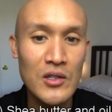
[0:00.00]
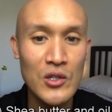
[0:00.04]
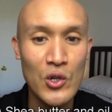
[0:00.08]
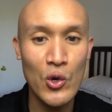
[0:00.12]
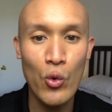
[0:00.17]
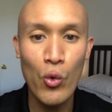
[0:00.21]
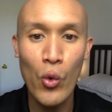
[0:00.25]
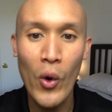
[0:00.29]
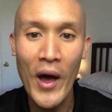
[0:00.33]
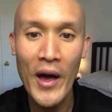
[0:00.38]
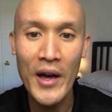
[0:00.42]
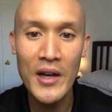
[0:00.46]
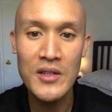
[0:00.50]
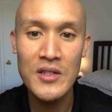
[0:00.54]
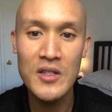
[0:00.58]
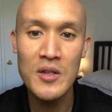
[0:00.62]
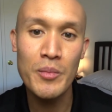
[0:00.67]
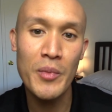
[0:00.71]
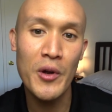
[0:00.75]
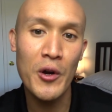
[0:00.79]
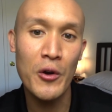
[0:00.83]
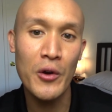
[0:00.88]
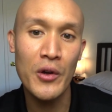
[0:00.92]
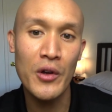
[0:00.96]
to waxy
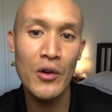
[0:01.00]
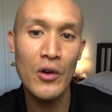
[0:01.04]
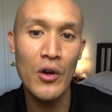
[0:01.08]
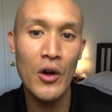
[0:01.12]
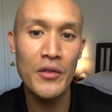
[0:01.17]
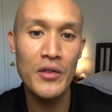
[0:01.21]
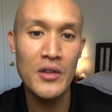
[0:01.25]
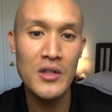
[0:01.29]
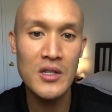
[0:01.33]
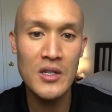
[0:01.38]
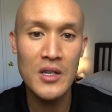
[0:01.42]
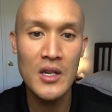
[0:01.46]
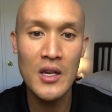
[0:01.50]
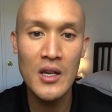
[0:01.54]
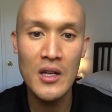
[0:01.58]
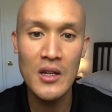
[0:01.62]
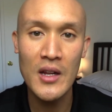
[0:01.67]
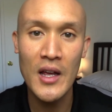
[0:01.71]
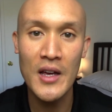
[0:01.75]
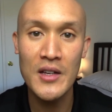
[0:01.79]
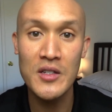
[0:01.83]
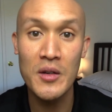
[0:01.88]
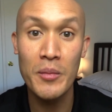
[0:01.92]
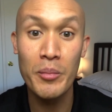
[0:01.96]
barrier on the skin
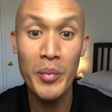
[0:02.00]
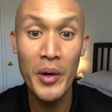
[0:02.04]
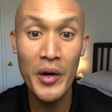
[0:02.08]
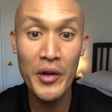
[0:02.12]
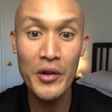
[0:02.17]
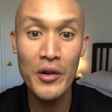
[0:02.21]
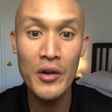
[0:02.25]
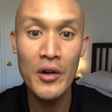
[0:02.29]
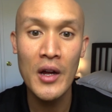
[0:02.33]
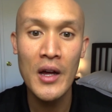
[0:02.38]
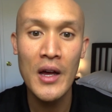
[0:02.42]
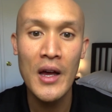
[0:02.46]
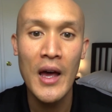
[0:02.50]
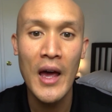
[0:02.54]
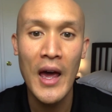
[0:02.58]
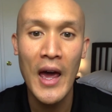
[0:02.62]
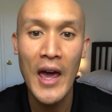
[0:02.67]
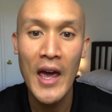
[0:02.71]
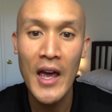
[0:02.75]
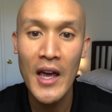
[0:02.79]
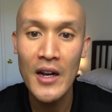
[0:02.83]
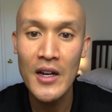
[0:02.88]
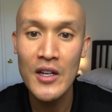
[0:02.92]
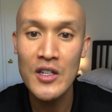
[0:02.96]
as a butter,
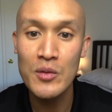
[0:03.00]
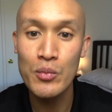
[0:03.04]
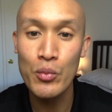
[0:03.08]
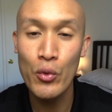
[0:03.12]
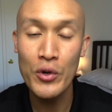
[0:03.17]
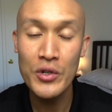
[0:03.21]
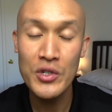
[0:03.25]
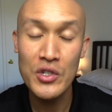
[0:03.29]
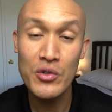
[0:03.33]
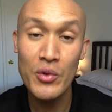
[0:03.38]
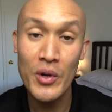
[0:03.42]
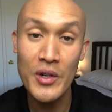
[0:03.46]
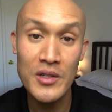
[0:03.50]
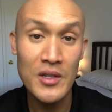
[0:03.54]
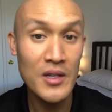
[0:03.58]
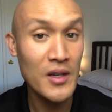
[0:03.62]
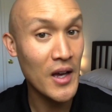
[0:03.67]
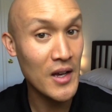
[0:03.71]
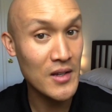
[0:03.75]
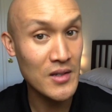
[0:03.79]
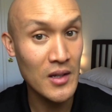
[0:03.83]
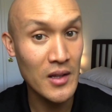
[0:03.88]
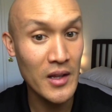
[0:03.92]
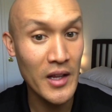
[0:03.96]
and is moisturizing
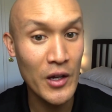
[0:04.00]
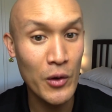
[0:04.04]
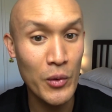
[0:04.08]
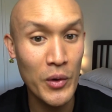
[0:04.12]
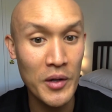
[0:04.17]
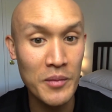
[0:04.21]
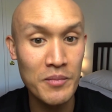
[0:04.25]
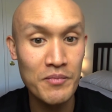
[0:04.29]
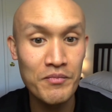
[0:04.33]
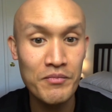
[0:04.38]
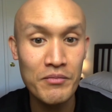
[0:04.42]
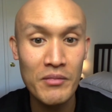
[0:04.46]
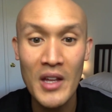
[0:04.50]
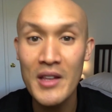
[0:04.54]
as a liquid.